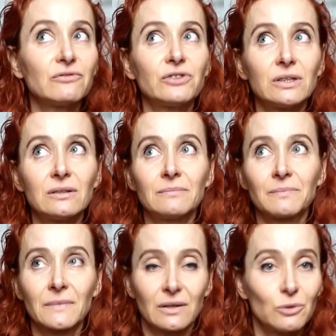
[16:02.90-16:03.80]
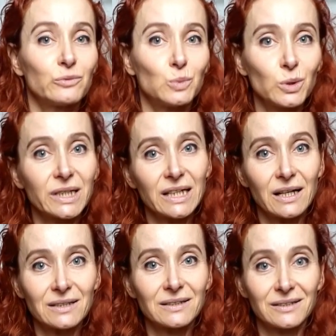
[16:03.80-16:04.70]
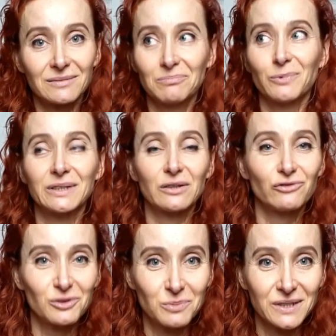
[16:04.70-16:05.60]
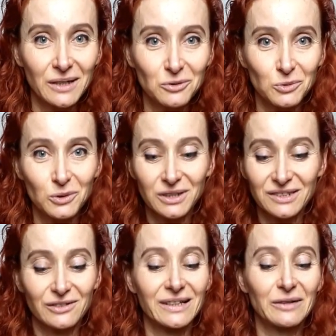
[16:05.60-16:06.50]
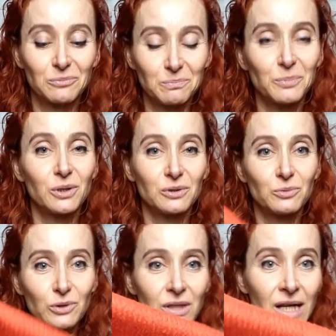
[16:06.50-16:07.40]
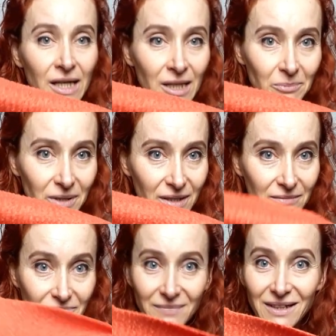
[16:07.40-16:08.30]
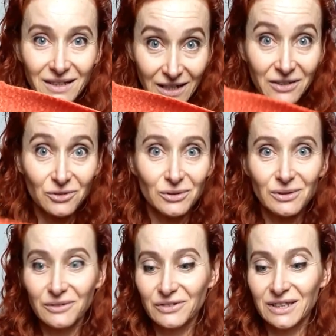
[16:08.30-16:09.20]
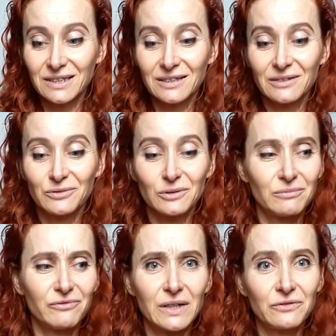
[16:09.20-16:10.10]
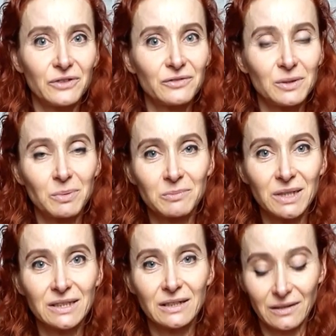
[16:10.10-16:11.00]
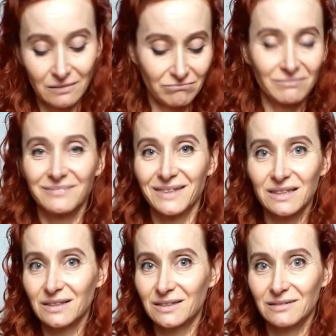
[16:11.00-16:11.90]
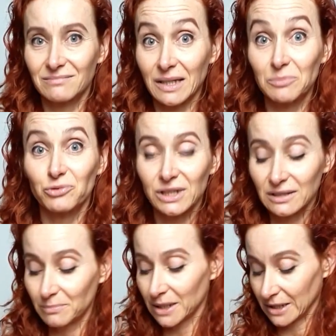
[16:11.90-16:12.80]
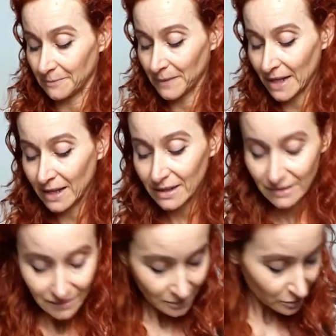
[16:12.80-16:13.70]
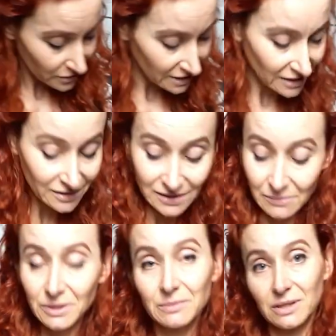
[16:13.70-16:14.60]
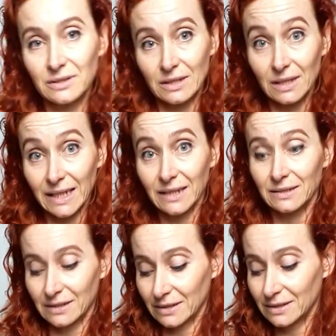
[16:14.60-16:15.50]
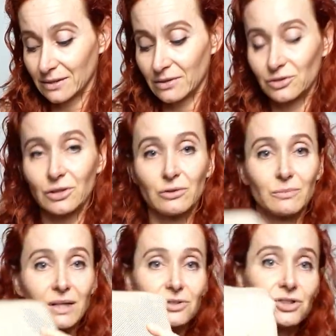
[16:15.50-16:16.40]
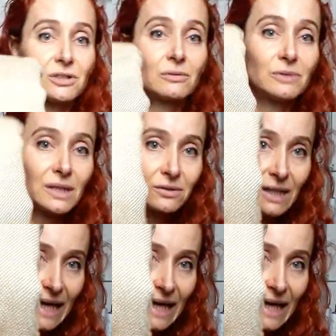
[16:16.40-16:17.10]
feel woolly as 100% wool. It's not like boiled wool, but I do love it. For 550 per meter, that's a brilliant buy. Then I bought that simply because I liked it so much, without